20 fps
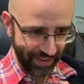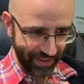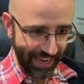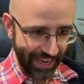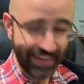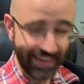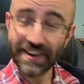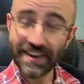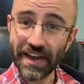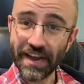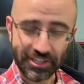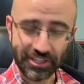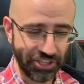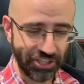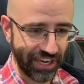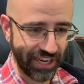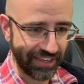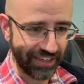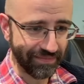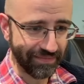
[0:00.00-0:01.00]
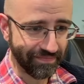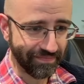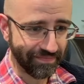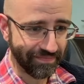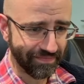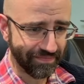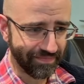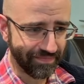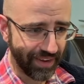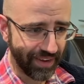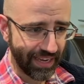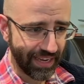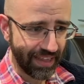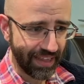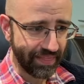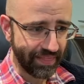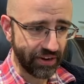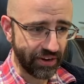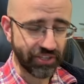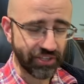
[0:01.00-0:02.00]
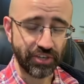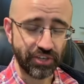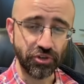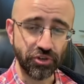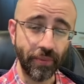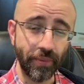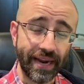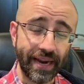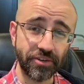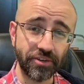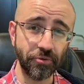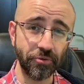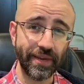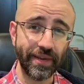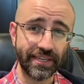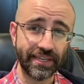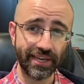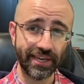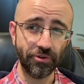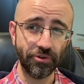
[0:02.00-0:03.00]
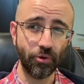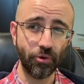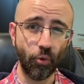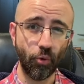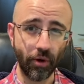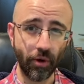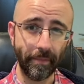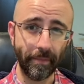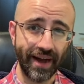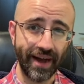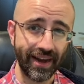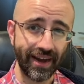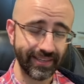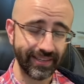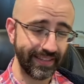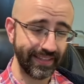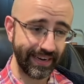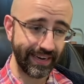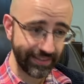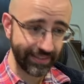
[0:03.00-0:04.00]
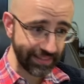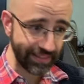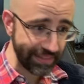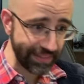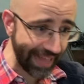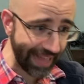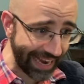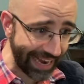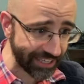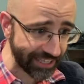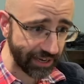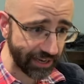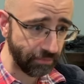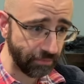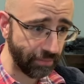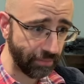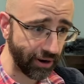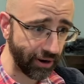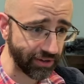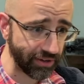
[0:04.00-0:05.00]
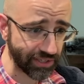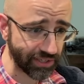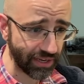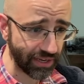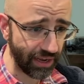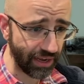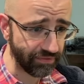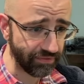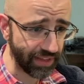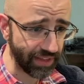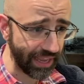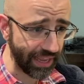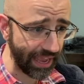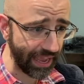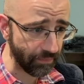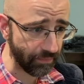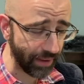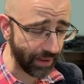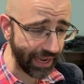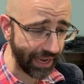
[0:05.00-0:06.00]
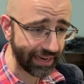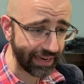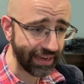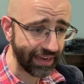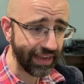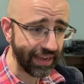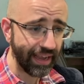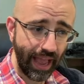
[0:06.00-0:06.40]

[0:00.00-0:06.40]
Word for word: in a nutshell, there's a direct to retail core box that is not part of the campaign,